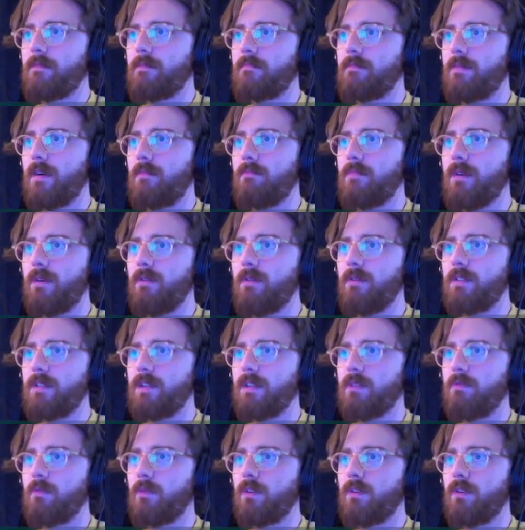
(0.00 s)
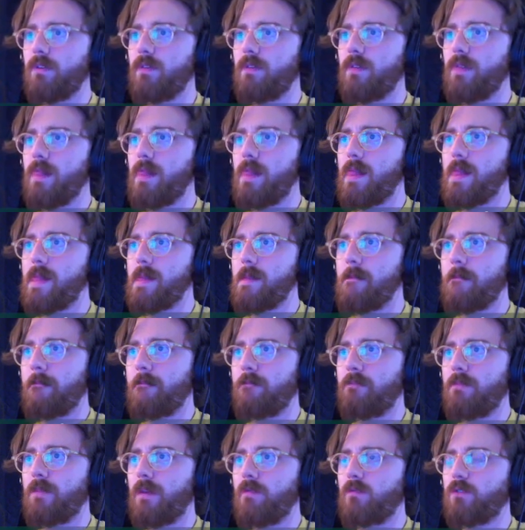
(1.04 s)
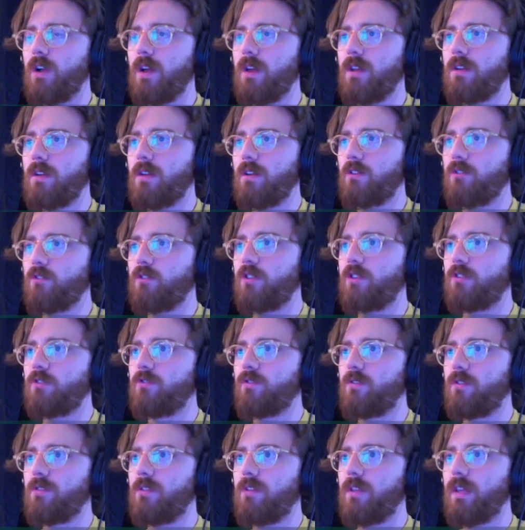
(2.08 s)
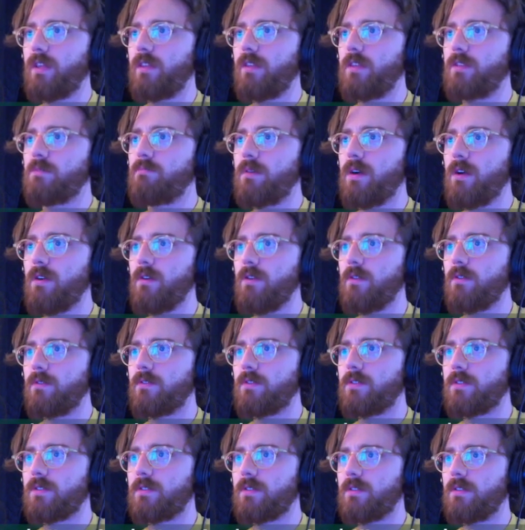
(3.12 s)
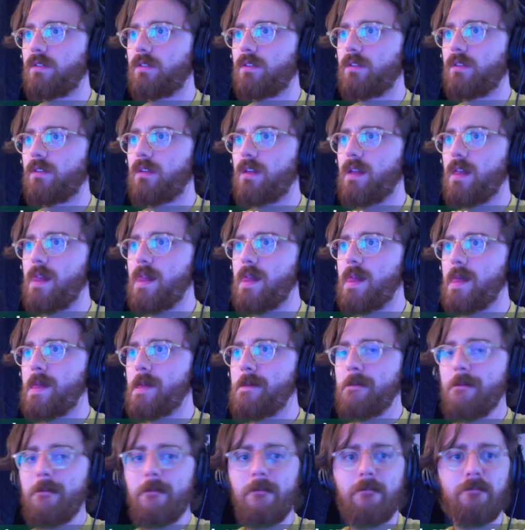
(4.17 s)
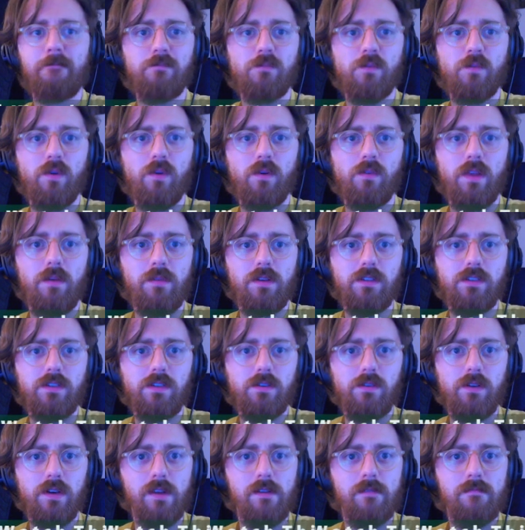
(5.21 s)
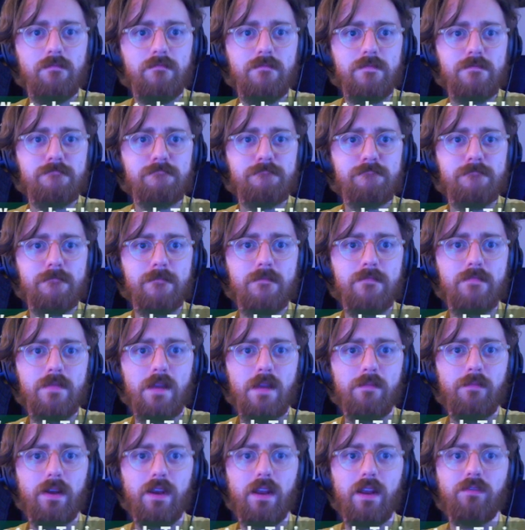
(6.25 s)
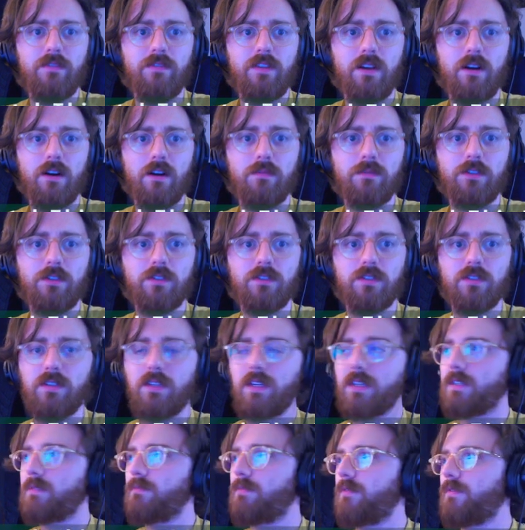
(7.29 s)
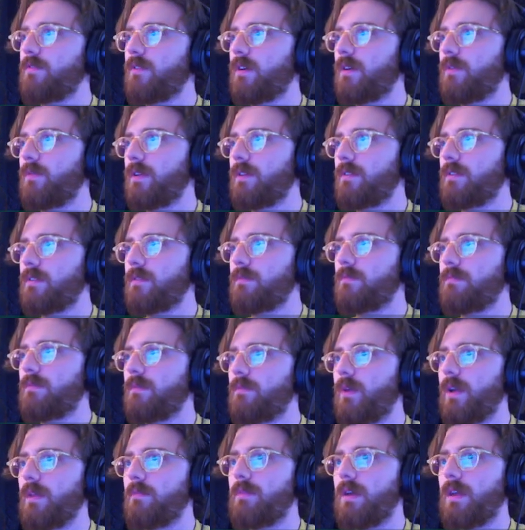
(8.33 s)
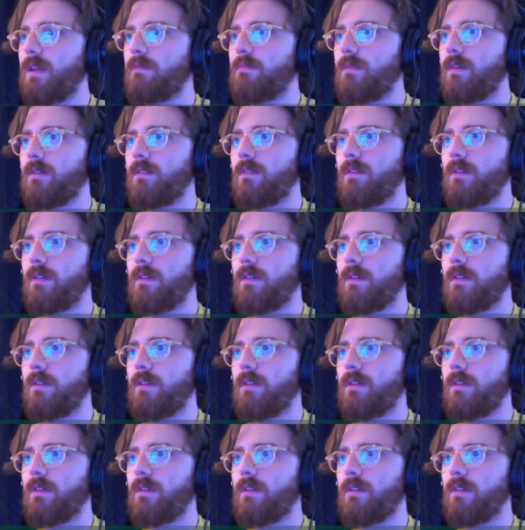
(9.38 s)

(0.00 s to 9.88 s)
bones anymore? I'm trying to control click these bones. Won't let me do it. I might not have the armature selected before I went into the weight paint mode.